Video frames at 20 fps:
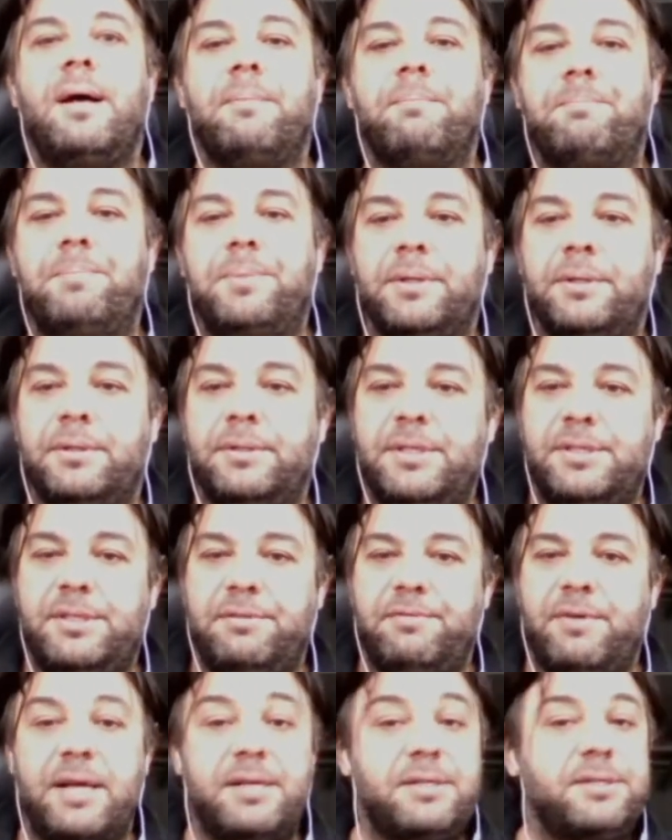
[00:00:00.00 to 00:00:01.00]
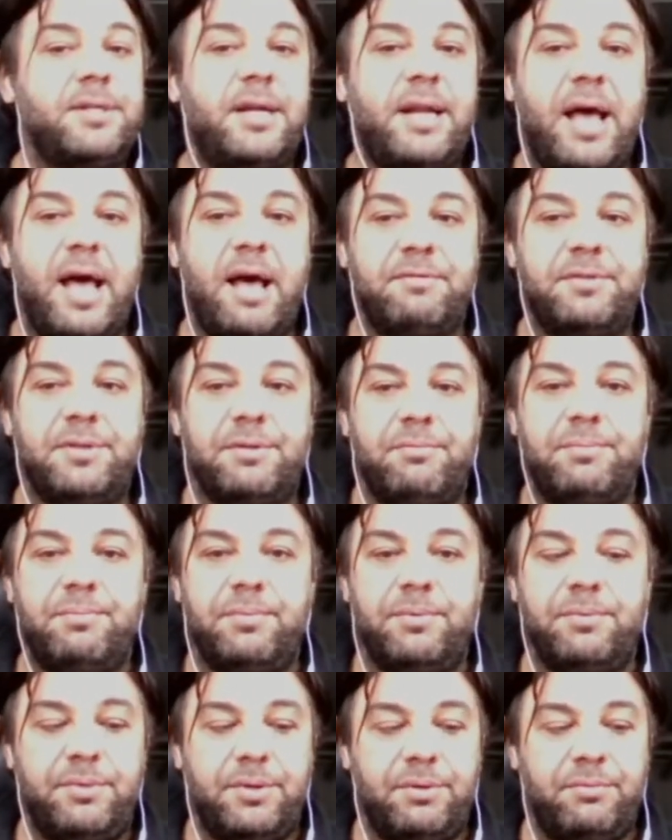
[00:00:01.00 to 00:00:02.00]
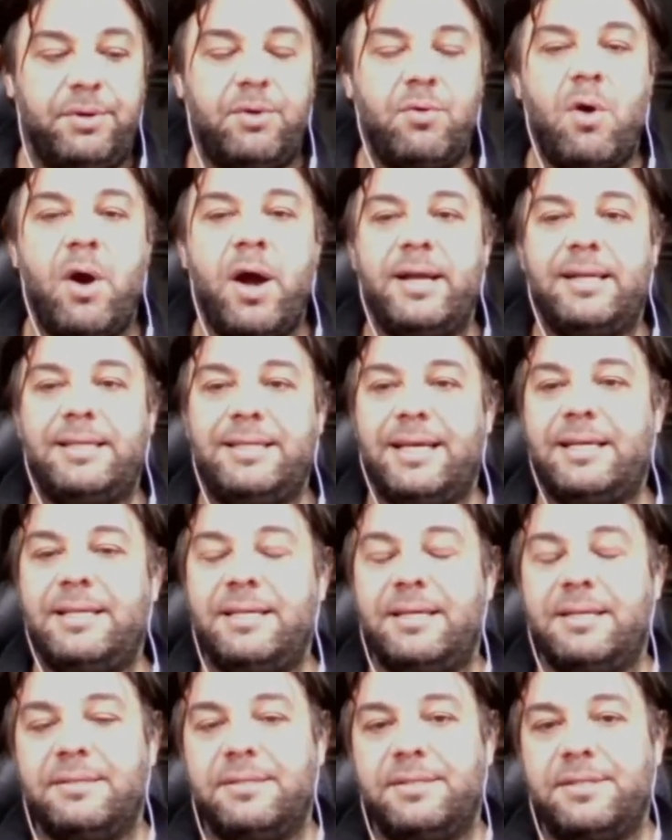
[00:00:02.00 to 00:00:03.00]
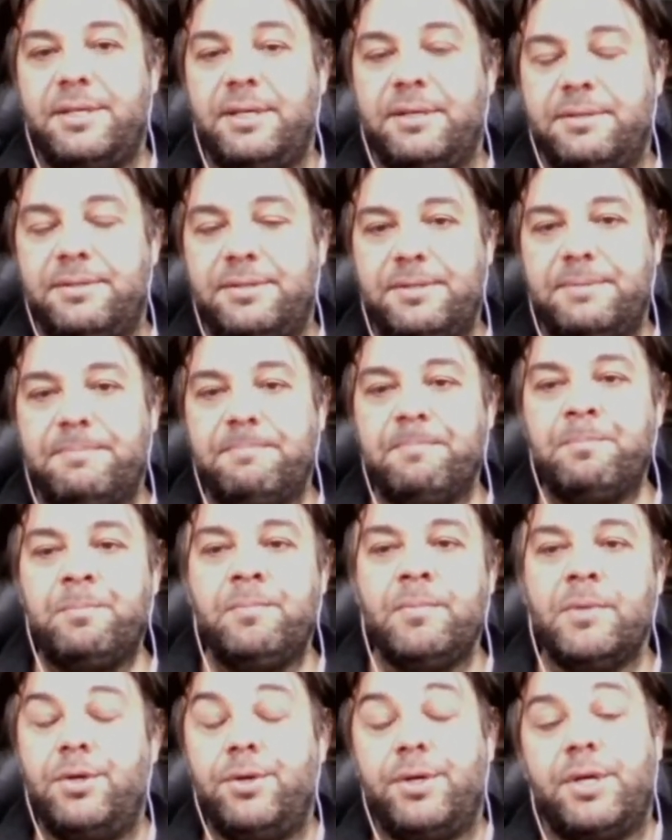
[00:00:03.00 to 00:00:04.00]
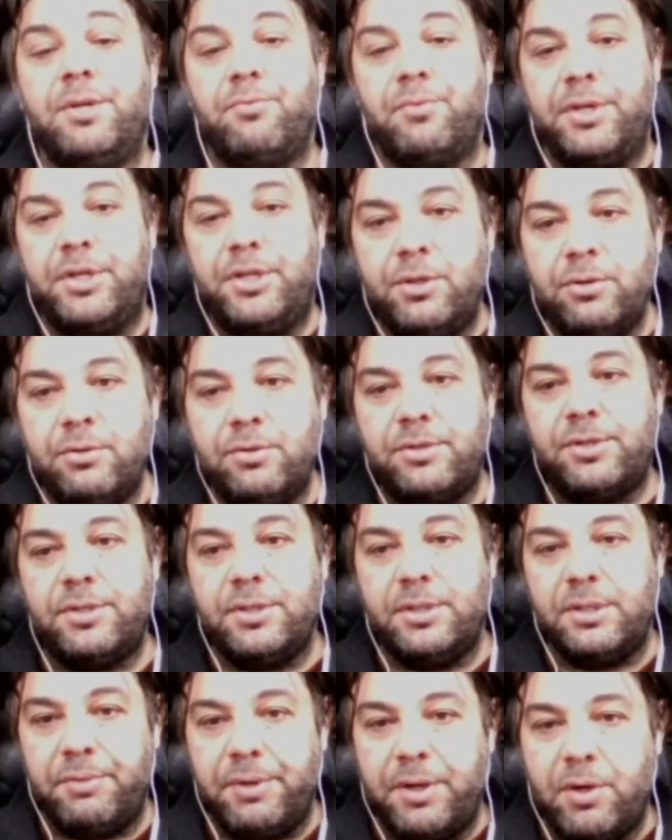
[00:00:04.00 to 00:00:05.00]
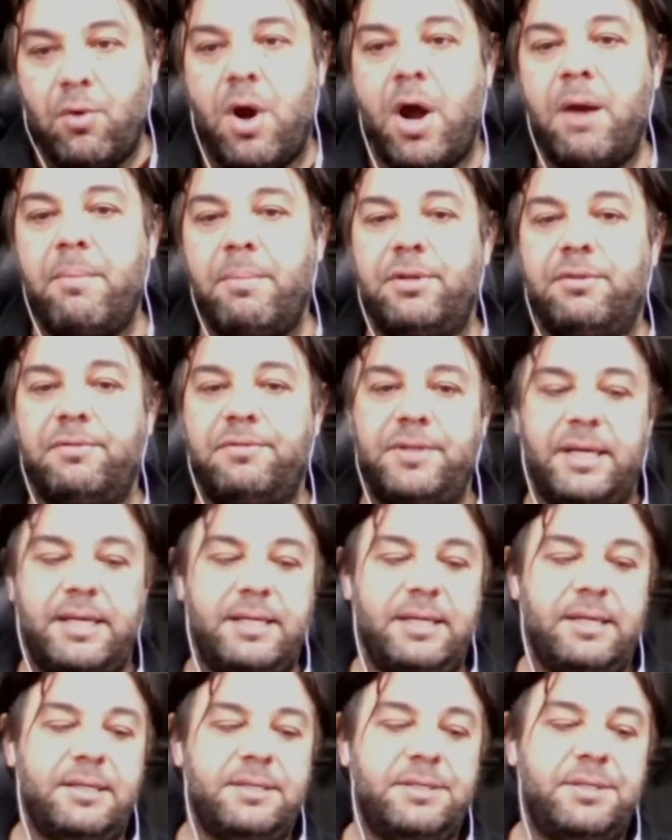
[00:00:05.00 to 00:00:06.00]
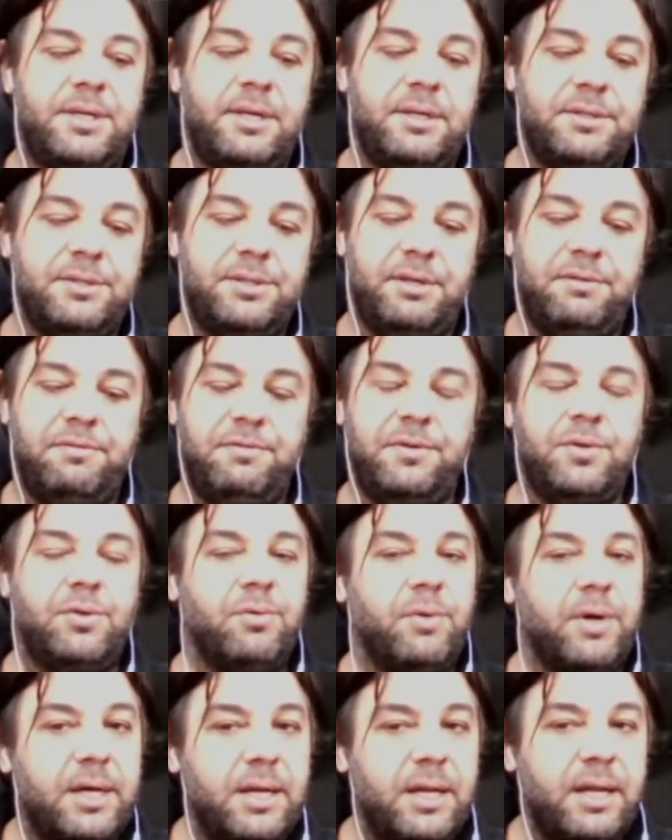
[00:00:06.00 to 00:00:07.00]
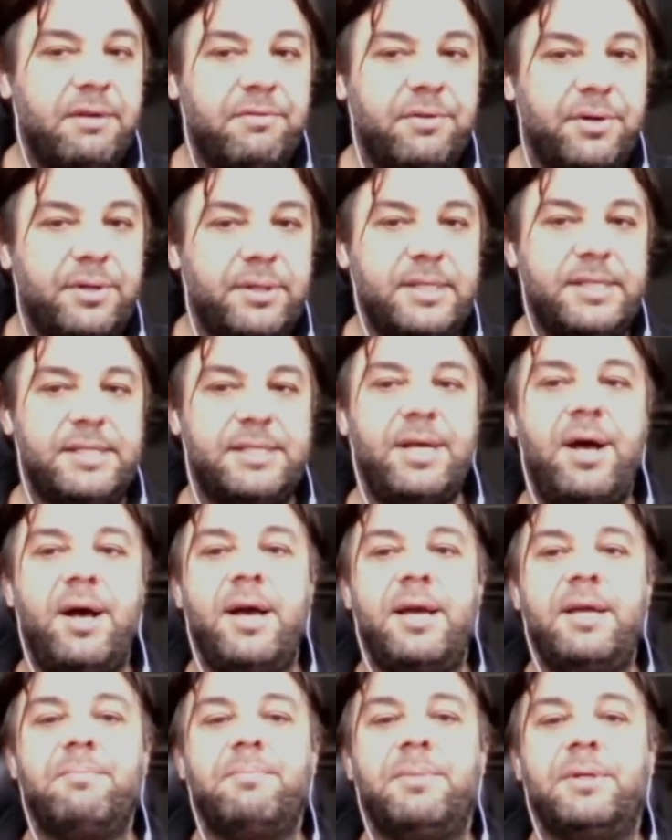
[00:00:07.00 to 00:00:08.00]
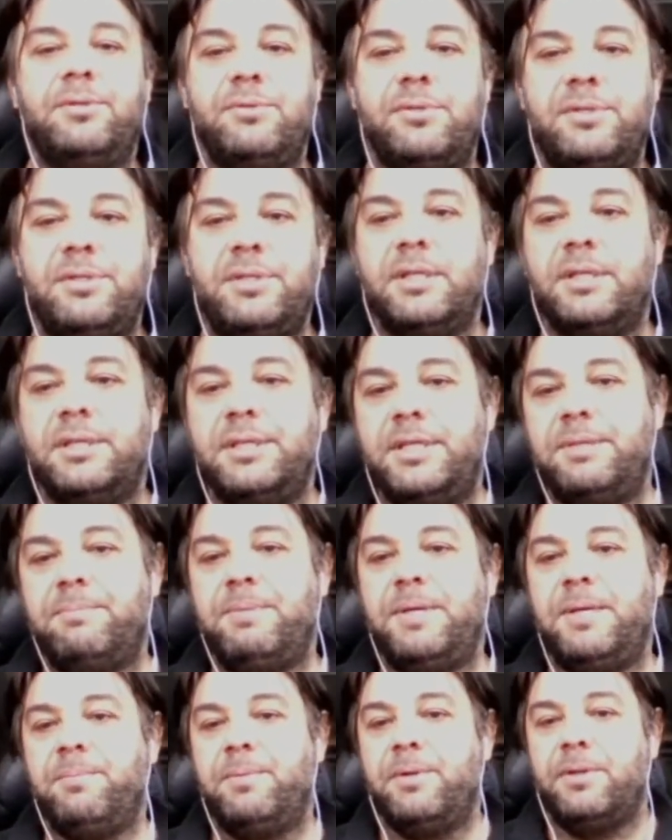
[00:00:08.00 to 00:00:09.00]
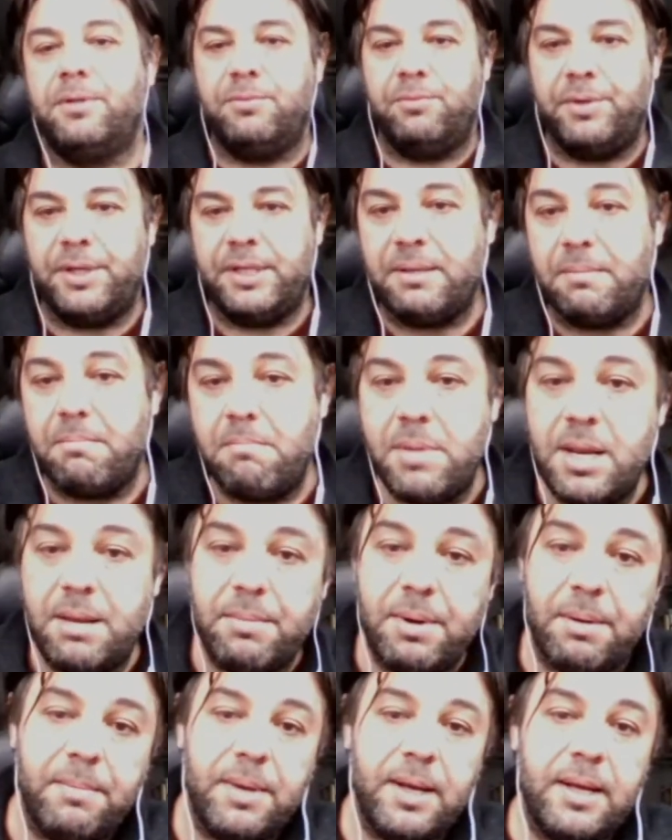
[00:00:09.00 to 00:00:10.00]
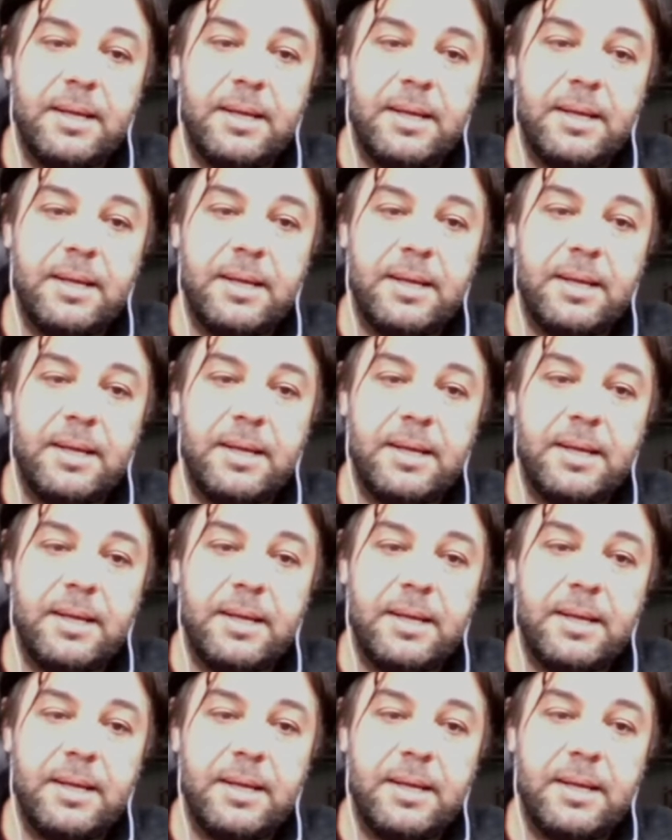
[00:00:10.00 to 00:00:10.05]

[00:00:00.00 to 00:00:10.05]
build this device, that have the required technical skills. You can reduce the requirement of technical skills if you do a clever design, but you still need people with a minimum